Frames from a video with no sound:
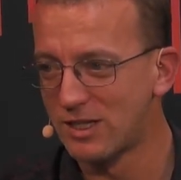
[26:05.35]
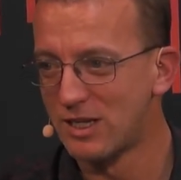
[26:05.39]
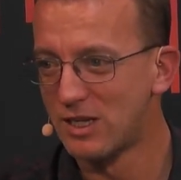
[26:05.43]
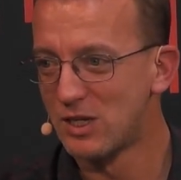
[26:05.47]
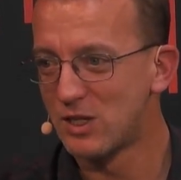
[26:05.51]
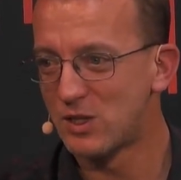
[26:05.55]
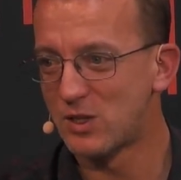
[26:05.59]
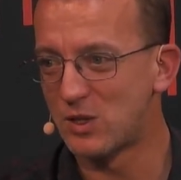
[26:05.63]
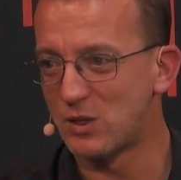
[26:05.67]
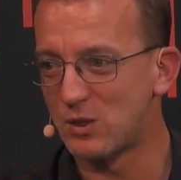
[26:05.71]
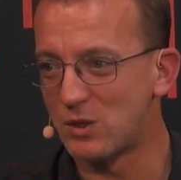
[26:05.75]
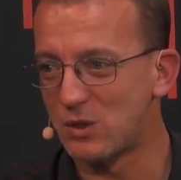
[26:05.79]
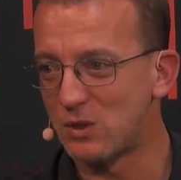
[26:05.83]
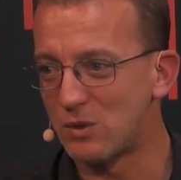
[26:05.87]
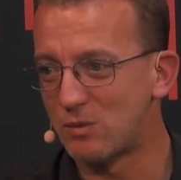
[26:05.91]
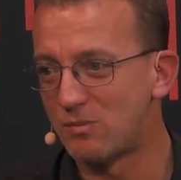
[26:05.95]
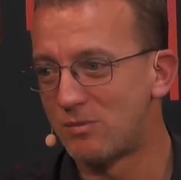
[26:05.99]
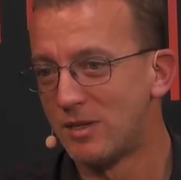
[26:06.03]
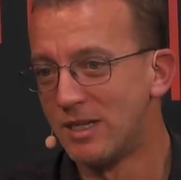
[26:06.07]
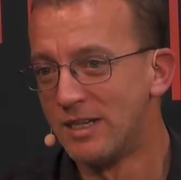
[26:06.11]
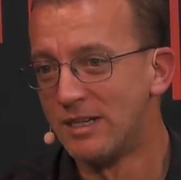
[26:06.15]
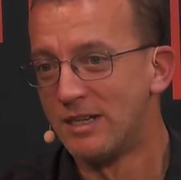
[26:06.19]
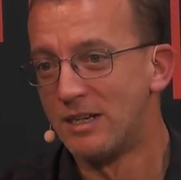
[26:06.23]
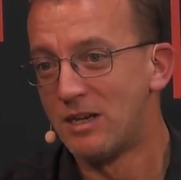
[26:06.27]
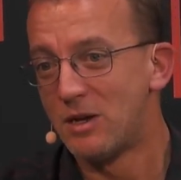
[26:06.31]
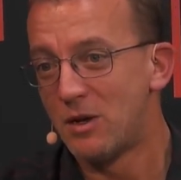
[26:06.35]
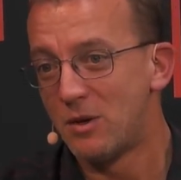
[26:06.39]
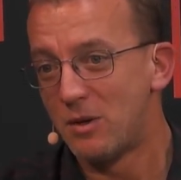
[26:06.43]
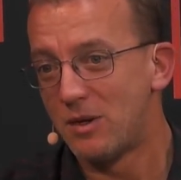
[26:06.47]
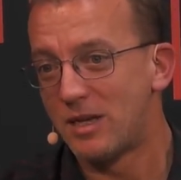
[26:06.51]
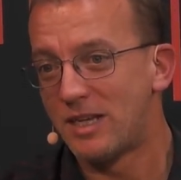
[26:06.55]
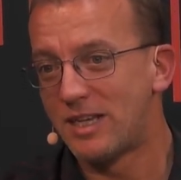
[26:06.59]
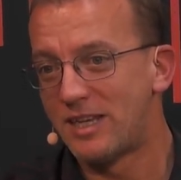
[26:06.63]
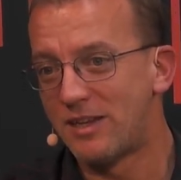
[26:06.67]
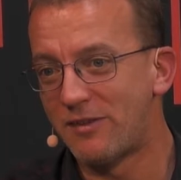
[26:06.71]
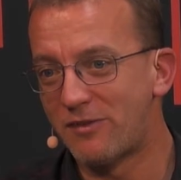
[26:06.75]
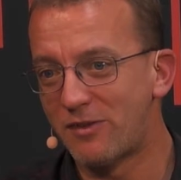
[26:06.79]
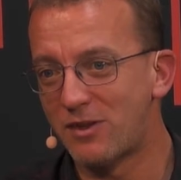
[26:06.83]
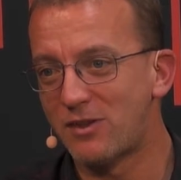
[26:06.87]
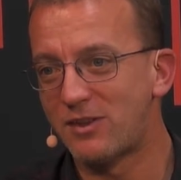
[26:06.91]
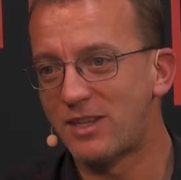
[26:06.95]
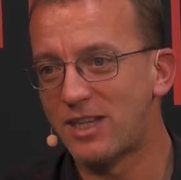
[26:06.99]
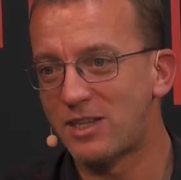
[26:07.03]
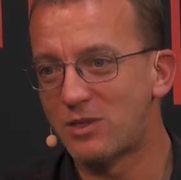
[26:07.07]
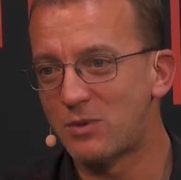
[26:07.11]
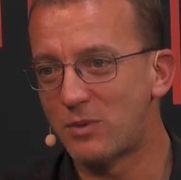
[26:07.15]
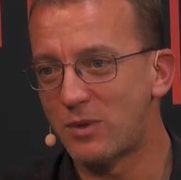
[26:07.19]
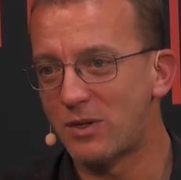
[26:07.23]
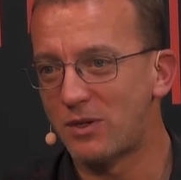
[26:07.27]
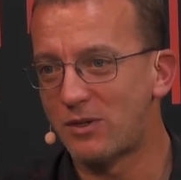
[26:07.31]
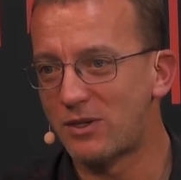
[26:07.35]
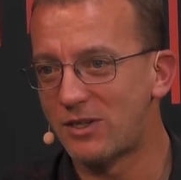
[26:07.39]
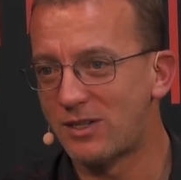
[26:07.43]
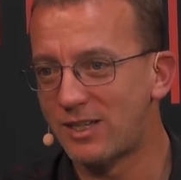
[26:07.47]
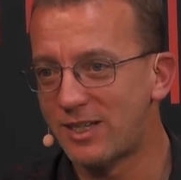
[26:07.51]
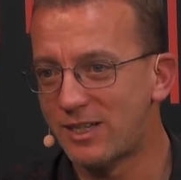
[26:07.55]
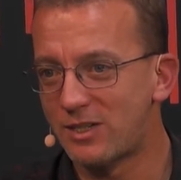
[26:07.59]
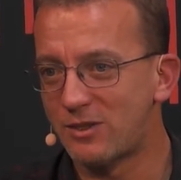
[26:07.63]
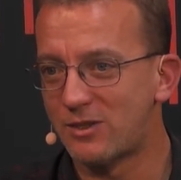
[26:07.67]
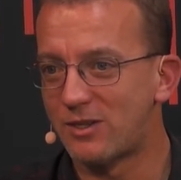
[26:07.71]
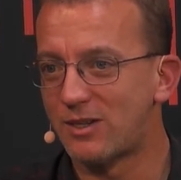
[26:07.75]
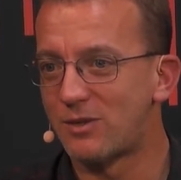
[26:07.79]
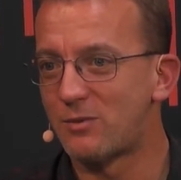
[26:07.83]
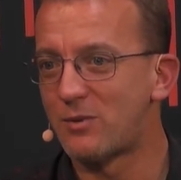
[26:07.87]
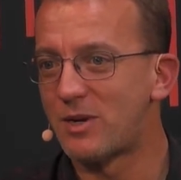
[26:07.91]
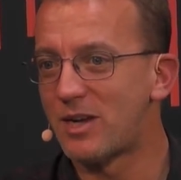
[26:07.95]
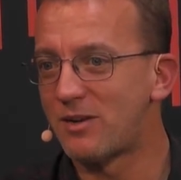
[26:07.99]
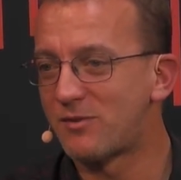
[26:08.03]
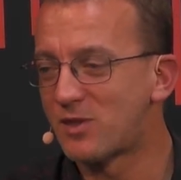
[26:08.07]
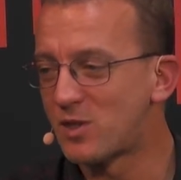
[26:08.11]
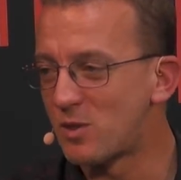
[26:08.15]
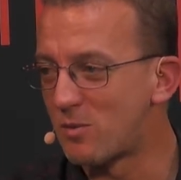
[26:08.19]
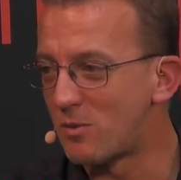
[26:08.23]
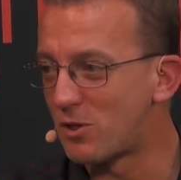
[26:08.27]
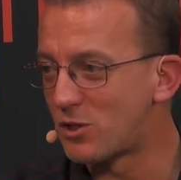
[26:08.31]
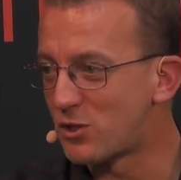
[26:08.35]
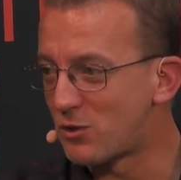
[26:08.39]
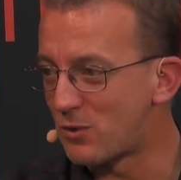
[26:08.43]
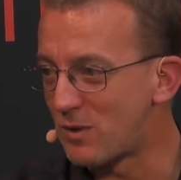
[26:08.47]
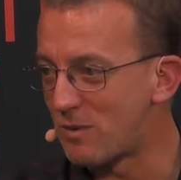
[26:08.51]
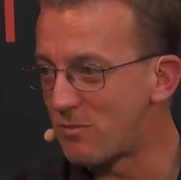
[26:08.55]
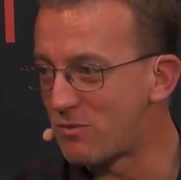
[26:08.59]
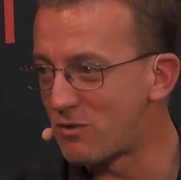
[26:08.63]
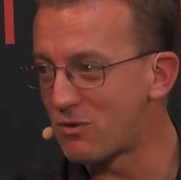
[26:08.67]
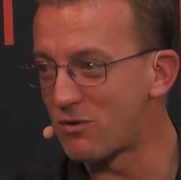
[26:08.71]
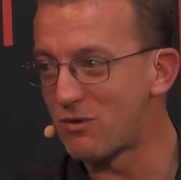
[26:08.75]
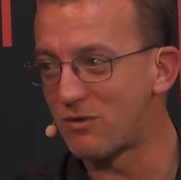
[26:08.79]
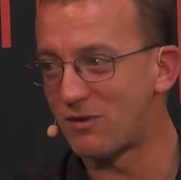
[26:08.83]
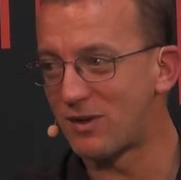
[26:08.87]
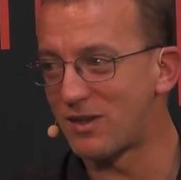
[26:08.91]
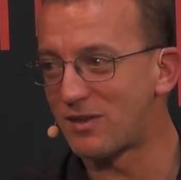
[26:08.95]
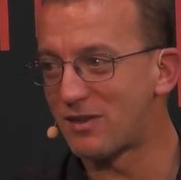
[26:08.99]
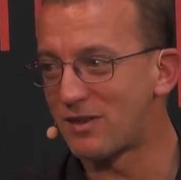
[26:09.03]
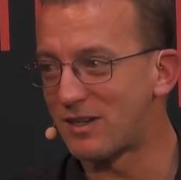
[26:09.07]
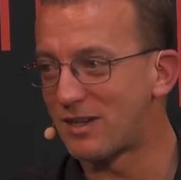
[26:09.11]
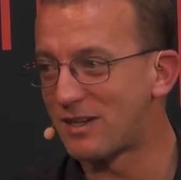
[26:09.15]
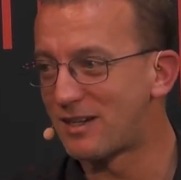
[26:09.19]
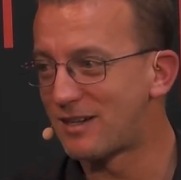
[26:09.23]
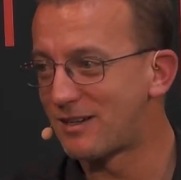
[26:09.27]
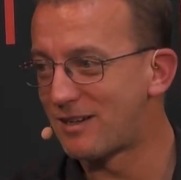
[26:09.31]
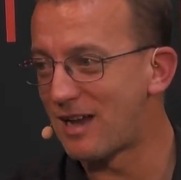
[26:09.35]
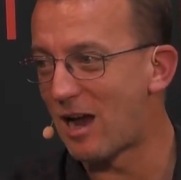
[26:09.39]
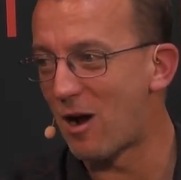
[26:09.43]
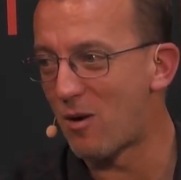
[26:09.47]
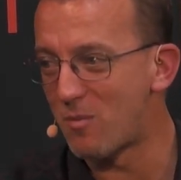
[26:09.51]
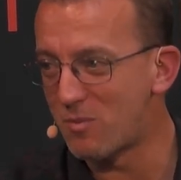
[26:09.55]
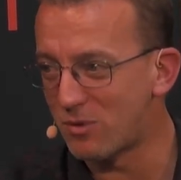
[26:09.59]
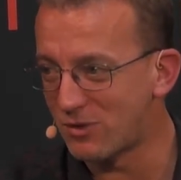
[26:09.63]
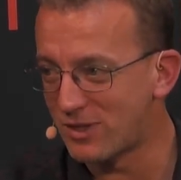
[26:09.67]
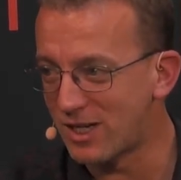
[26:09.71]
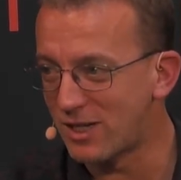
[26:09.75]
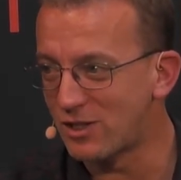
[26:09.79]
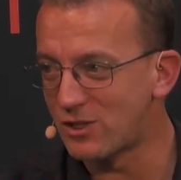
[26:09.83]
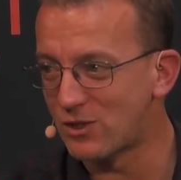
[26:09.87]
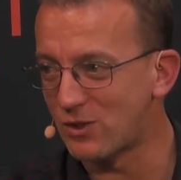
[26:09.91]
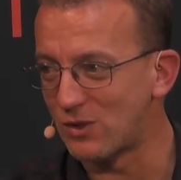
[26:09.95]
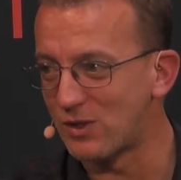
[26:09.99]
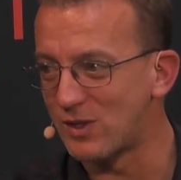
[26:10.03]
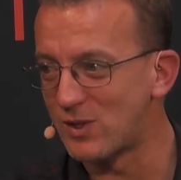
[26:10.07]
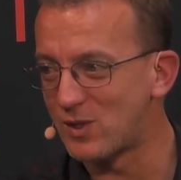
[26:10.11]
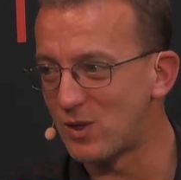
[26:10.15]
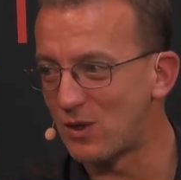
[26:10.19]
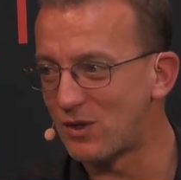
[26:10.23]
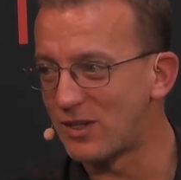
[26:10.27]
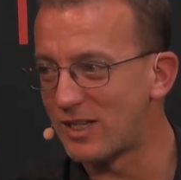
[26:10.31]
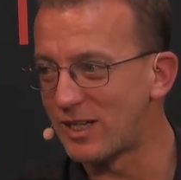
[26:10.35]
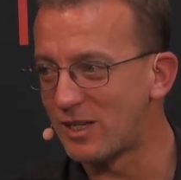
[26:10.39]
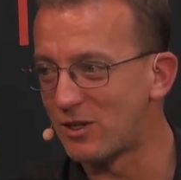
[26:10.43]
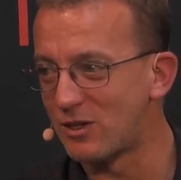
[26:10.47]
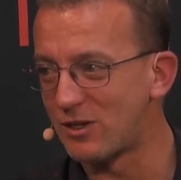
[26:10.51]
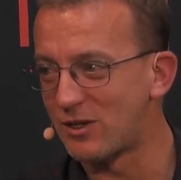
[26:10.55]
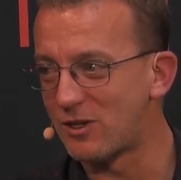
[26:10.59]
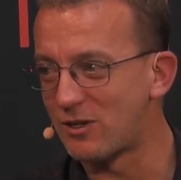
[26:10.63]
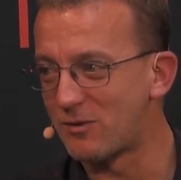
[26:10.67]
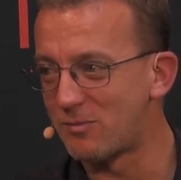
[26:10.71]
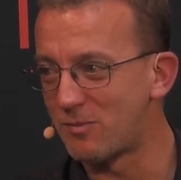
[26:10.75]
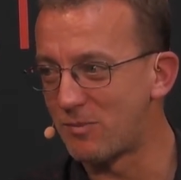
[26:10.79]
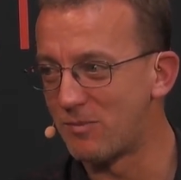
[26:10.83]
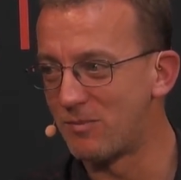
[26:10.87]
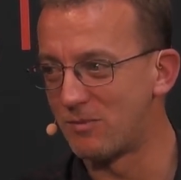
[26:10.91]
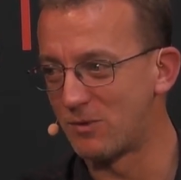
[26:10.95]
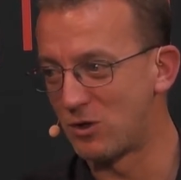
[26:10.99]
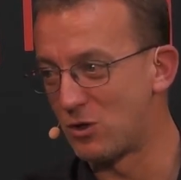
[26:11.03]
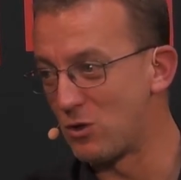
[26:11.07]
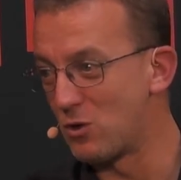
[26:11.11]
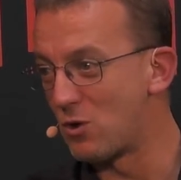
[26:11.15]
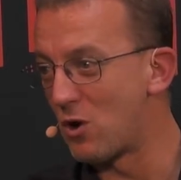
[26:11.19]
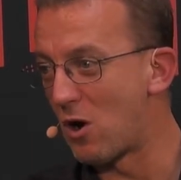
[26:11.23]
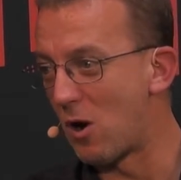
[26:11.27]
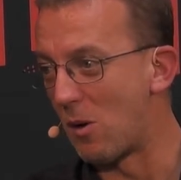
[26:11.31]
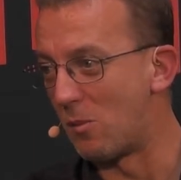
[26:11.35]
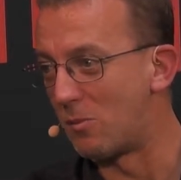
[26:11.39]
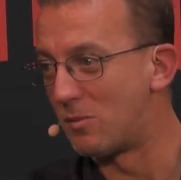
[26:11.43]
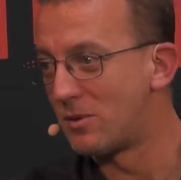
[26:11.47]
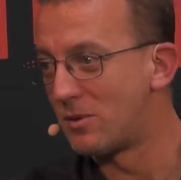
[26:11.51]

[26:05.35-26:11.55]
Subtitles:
So given that we're the leader and we have so much to improve, I think our potential is only going to go up.